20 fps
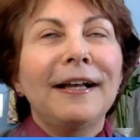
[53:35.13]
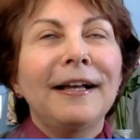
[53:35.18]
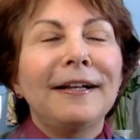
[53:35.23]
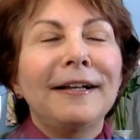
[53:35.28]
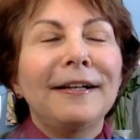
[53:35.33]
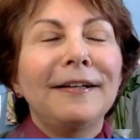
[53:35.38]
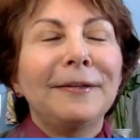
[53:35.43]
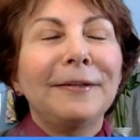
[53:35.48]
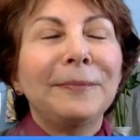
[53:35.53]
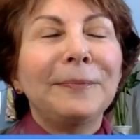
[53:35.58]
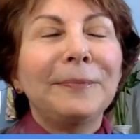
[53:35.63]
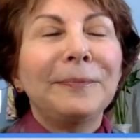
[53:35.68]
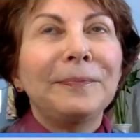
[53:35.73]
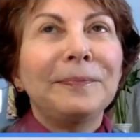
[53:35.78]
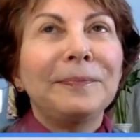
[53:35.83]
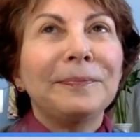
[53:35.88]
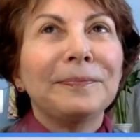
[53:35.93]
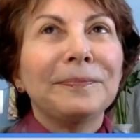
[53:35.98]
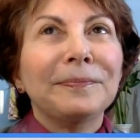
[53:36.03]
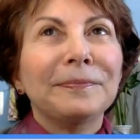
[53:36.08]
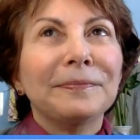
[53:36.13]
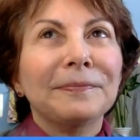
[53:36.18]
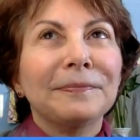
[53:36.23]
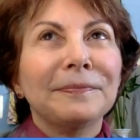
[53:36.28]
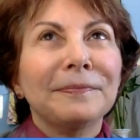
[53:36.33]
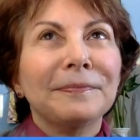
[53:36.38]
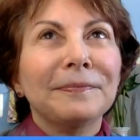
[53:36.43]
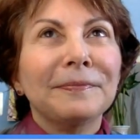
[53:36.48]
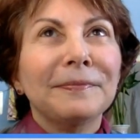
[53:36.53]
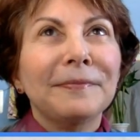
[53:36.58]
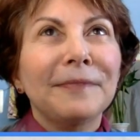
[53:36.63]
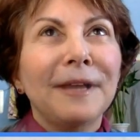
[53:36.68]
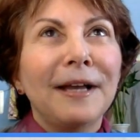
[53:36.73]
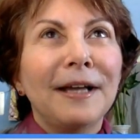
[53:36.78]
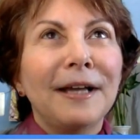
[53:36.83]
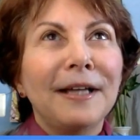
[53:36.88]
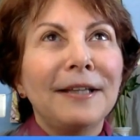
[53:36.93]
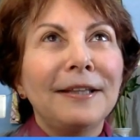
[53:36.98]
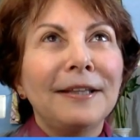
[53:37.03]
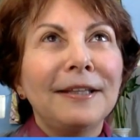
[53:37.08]

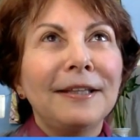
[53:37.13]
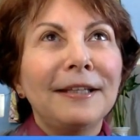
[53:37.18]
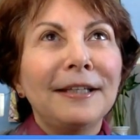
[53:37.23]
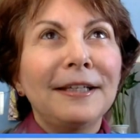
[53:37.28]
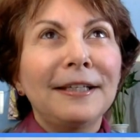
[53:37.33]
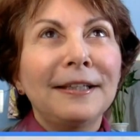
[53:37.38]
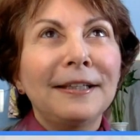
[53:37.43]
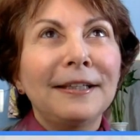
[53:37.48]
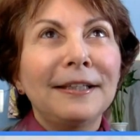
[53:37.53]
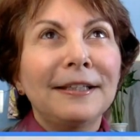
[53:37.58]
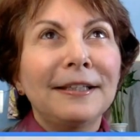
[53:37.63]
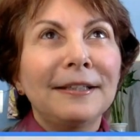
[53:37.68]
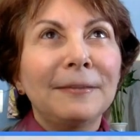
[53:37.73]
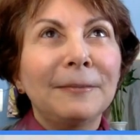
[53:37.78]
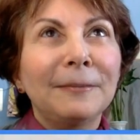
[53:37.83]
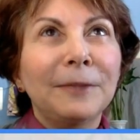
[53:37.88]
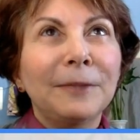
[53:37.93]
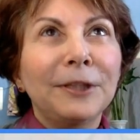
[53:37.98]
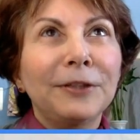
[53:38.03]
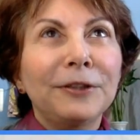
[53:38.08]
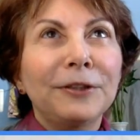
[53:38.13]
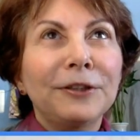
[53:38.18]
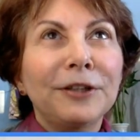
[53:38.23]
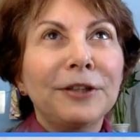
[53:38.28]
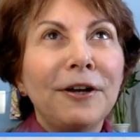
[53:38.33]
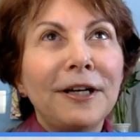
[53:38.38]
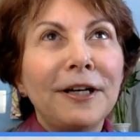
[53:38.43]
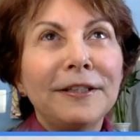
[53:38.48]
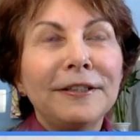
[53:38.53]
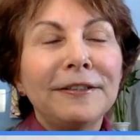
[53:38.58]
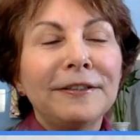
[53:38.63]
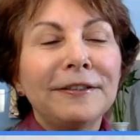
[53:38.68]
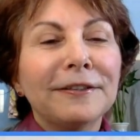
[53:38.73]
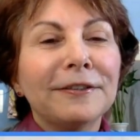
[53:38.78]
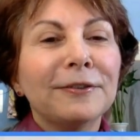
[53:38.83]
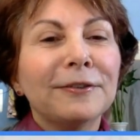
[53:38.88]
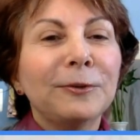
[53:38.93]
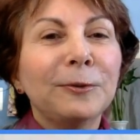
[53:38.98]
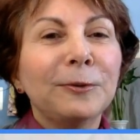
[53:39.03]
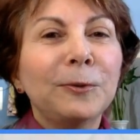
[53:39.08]
I think that what you're taught in
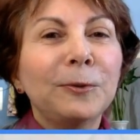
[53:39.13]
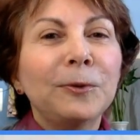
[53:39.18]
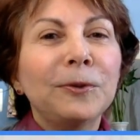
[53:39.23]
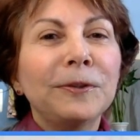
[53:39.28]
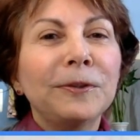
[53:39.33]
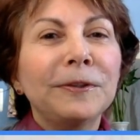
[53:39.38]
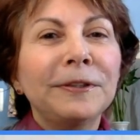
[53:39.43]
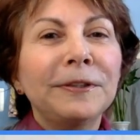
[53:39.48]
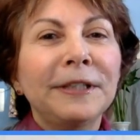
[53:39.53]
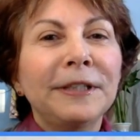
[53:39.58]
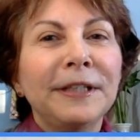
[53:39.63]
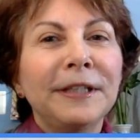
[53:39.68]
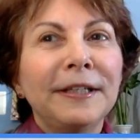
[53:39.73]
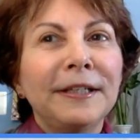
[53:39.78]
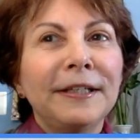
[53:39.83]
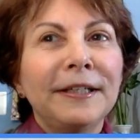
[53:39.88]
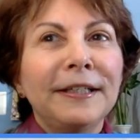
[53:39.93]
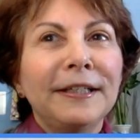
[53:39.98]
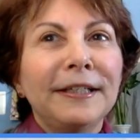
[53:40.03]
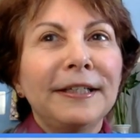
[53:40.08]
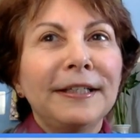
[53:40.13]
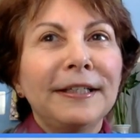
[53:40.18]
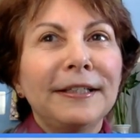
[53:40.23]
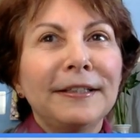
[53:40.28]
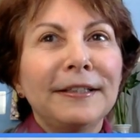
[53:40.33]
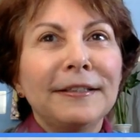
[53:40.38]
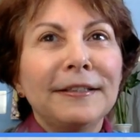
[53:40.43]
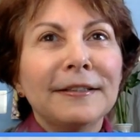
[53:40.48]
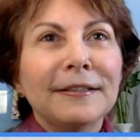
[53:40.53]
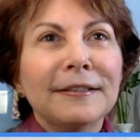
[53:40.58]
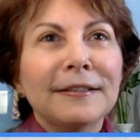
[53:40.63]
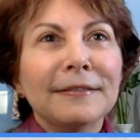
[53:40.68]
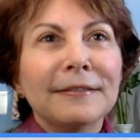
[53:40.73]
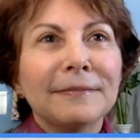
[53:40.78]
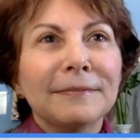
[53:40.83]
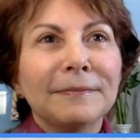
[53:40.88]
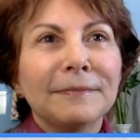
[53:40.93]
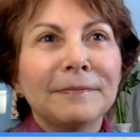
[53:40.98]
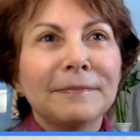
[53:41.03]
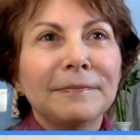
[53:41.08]
school is
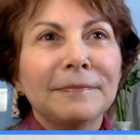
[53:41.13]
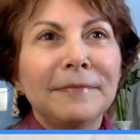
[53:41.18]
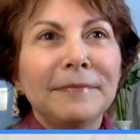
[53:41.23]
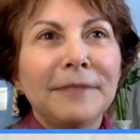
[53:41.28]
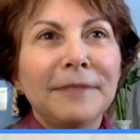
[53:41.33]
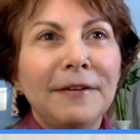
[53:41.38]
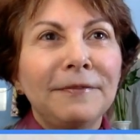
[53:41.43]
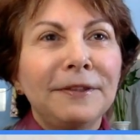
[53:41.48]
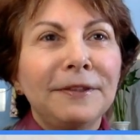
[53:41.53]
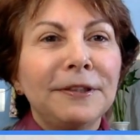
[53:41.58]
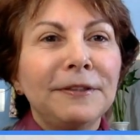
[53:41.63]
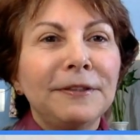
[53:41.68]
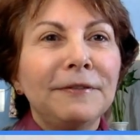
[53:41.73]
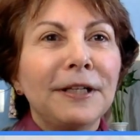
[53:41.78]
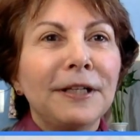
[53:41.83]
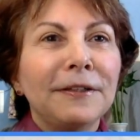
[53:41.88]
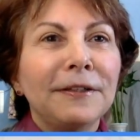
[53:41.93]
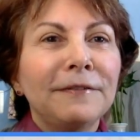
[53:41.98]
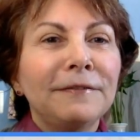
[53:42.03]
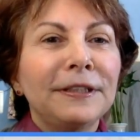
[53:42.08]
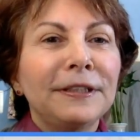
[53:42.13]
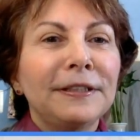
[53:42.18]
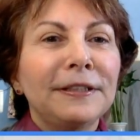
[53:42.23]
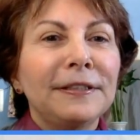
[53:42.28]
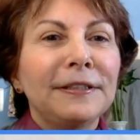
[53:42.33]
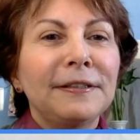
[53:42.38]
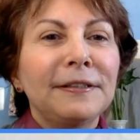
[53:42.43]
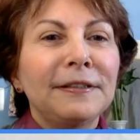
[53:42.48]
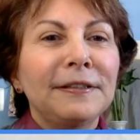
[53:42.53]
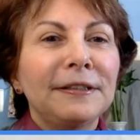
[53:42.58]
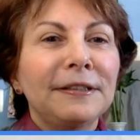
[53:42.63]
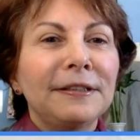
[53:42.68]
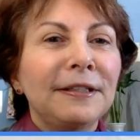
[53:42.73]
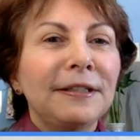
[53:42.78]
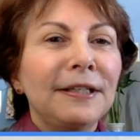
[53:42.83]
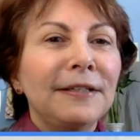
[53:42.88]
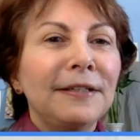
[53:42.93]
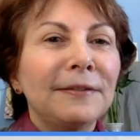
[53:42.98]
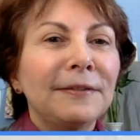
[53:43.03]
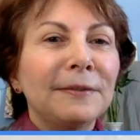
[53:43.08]
not very relevant to
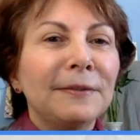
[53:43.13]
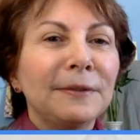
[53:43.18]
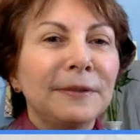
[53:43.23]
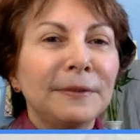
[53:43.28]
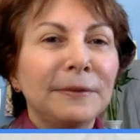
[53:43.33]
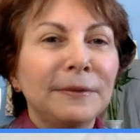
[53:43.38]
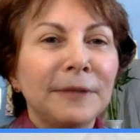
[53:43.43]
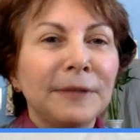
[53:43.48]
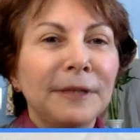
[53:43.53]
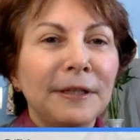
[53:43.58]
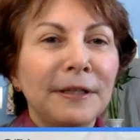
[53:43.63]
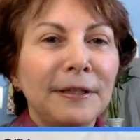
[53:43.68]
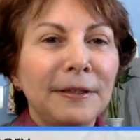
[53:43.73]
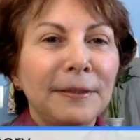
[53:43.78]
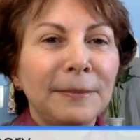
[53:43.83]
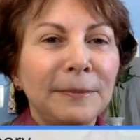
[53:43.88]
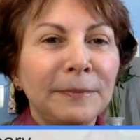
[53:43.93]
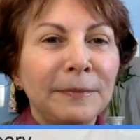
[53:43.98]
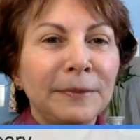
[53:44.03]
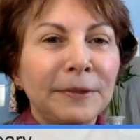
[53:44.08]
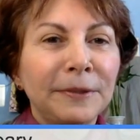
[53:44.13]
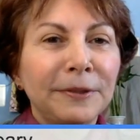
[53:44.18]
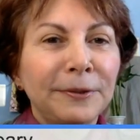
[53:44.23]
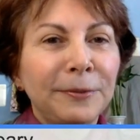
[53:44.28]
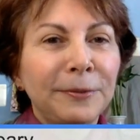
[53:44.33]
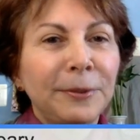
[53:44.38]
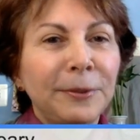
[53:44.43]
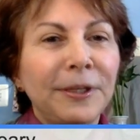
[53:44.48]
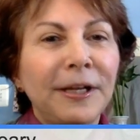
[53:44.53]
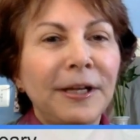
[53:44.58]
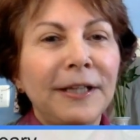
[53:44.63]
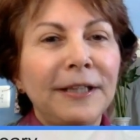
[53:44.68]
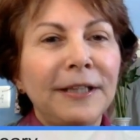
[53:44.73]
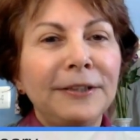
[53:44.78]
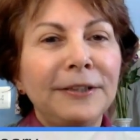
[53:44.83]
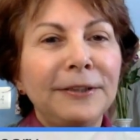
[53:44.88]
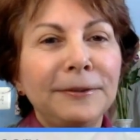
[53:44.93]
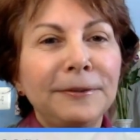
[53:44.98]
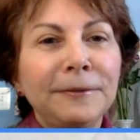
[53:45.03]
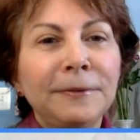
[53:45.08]
today's global
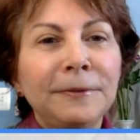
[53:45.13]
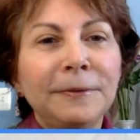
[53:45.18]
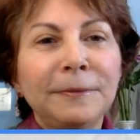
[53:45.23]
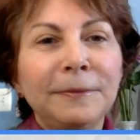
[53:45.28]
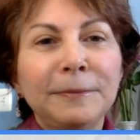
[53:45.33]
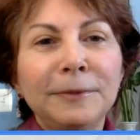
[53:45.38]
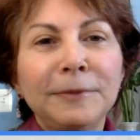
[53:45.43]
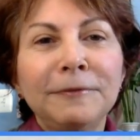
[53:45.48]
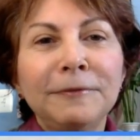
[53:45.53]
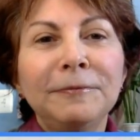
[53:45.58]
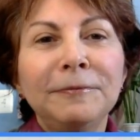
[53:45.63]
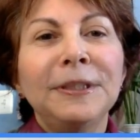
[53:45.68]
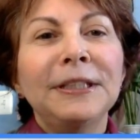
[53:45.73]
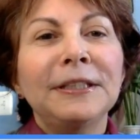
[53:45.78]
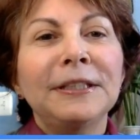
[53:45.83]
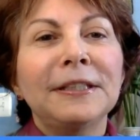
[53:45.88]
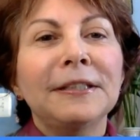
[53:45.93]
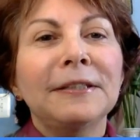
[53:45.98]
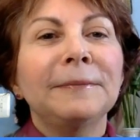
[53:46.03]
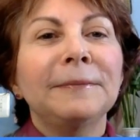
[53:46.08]
haiku movement.